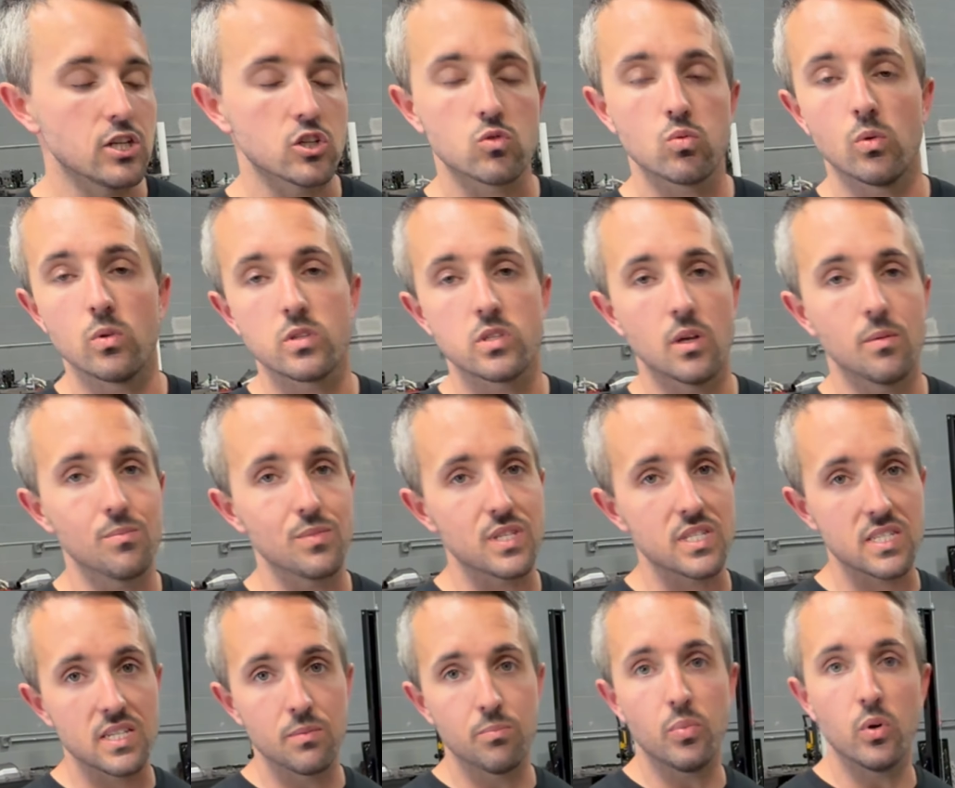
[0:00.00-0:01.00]
just want something
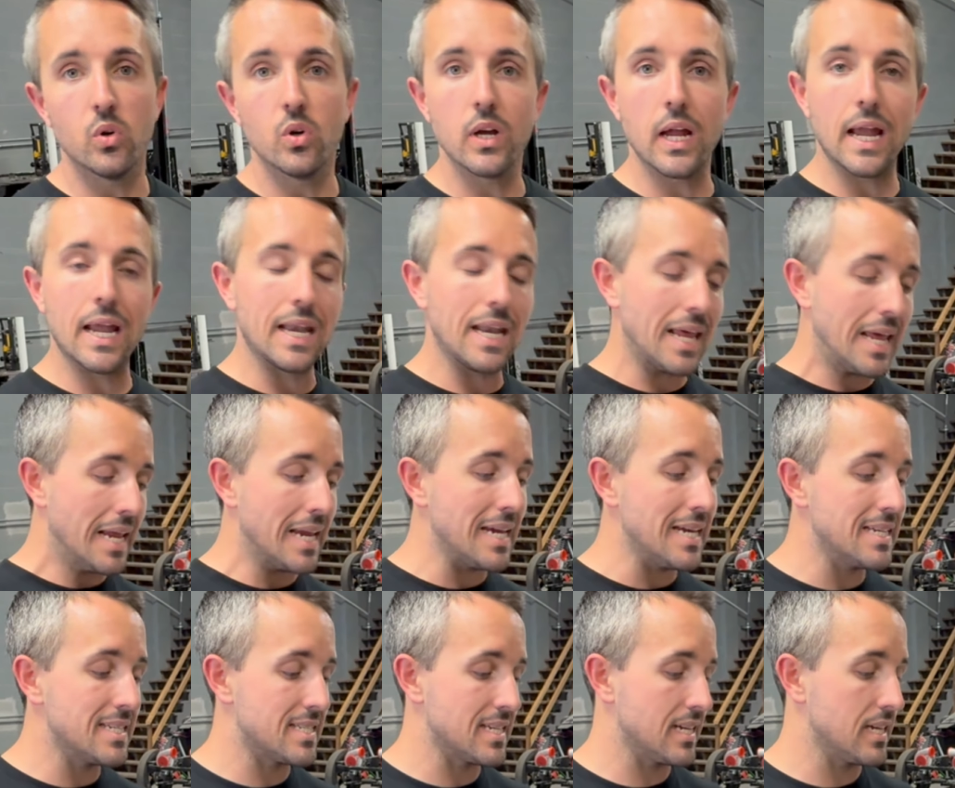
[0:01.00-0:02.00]
simple and
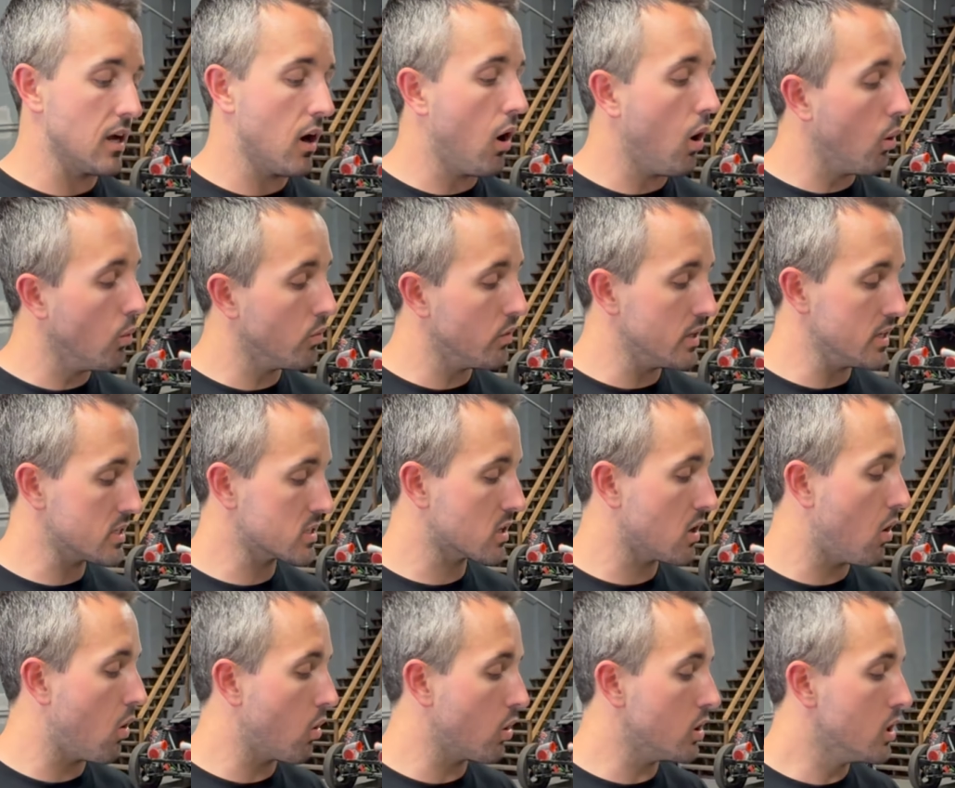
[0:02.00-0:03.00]
easy on this
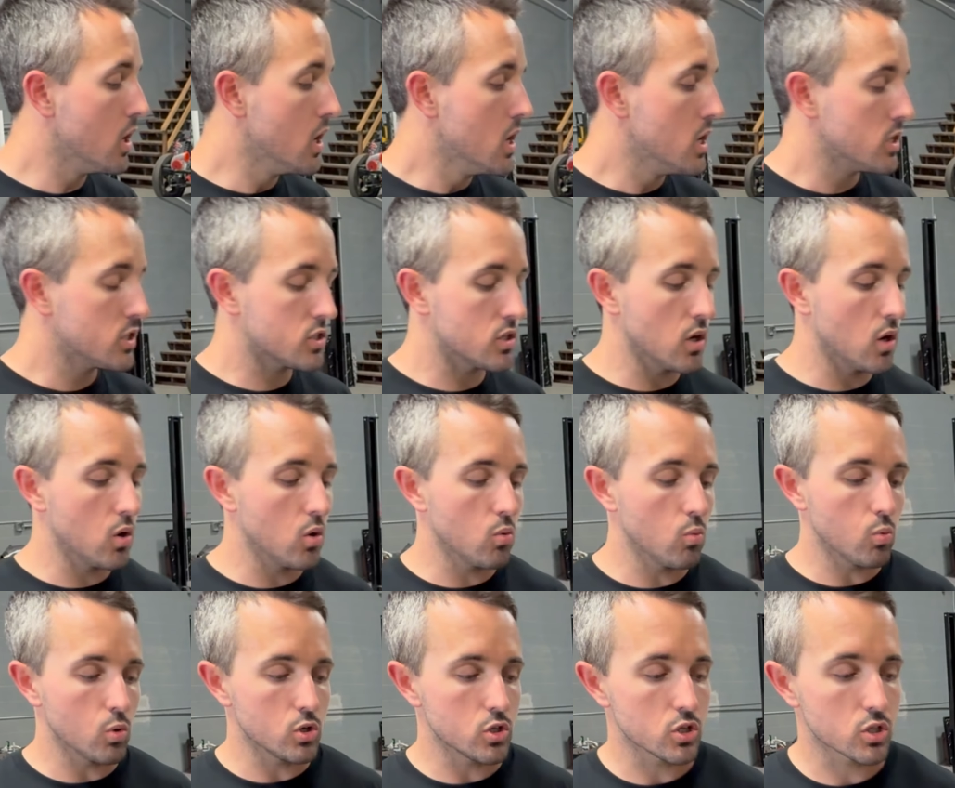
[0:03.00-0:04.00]
car. So
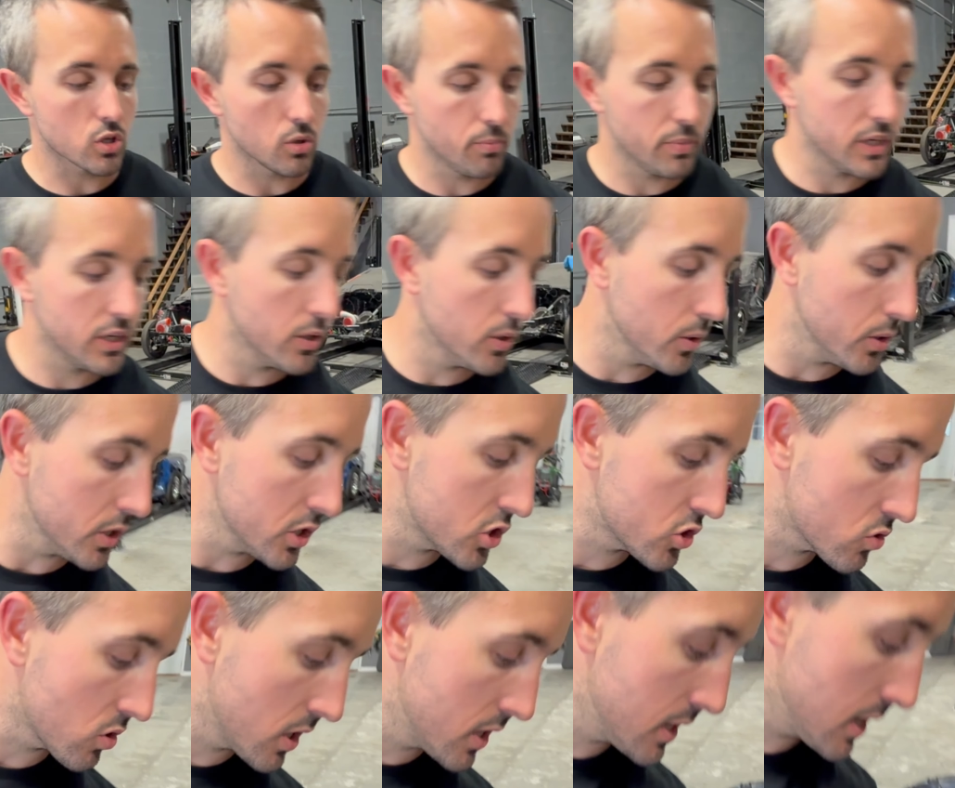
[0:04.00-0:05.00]
we're just going to be doing a
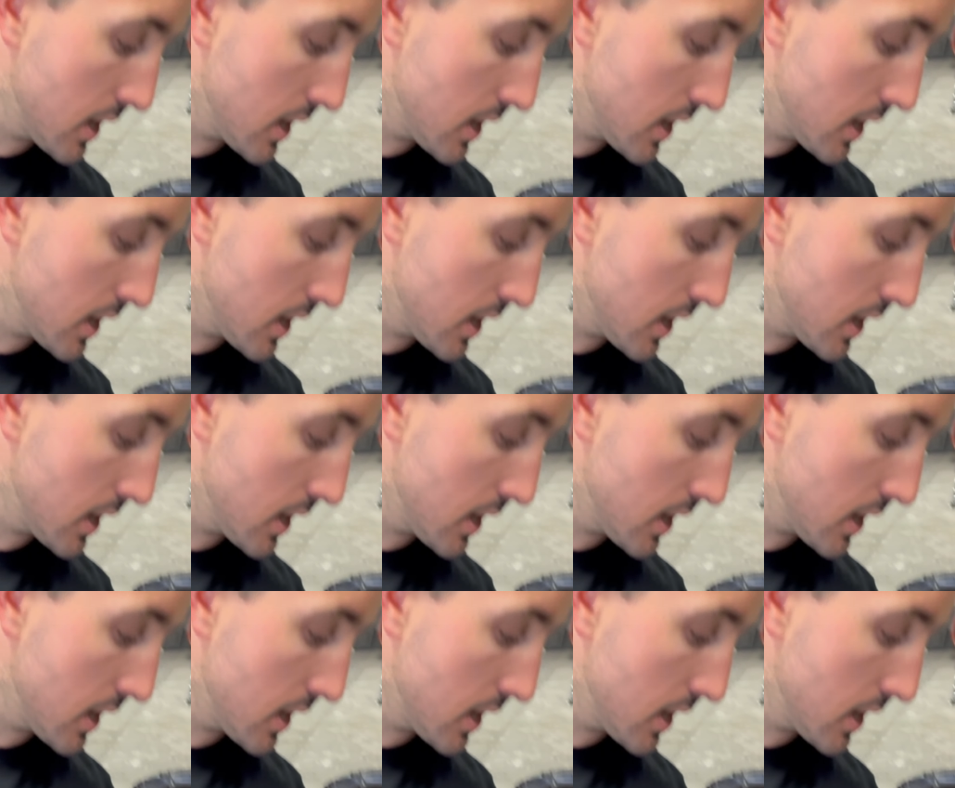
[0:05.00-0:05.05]
straight